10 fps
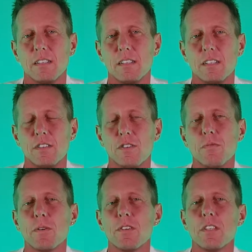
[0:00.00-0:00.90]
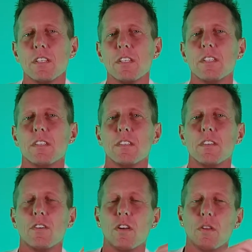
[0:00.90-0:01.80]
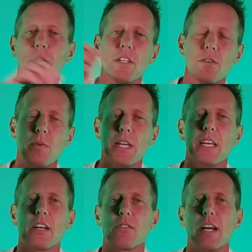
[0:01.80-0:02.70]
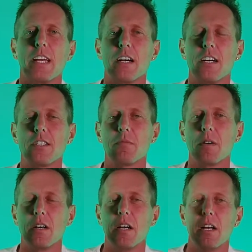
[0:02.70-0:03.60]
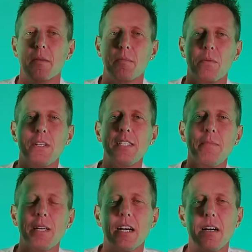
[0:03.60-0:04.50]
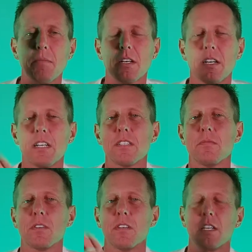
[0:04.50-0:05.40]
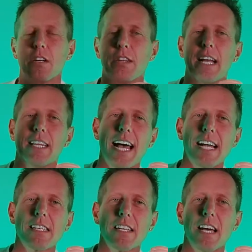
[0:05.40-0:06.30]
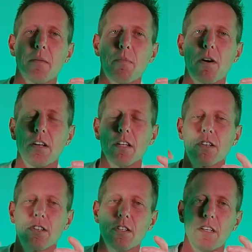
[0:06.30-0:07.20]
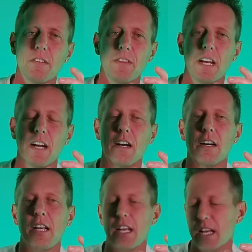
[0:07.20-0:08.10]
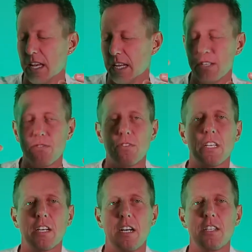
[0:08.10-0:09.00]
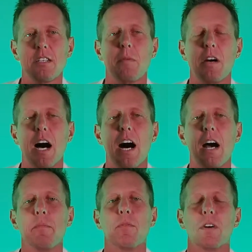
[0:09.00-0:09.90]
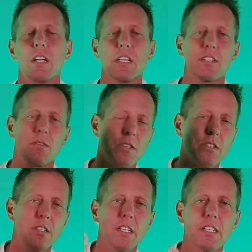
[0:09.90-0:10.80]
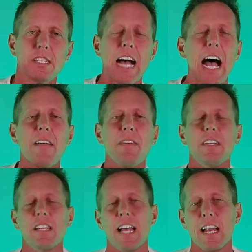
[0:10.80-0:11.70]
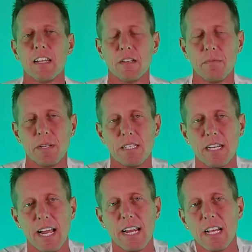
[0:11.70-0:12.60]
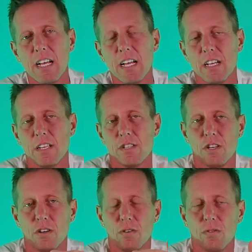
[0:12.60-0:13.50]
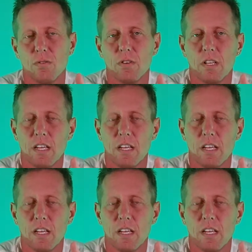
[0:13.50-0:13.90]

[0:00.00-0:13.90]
a new person all the way to being a great customer. But once they become a customer, that last kind of part of the curve there is really customer onboarding. So we're just going to dive into that a little bit today. So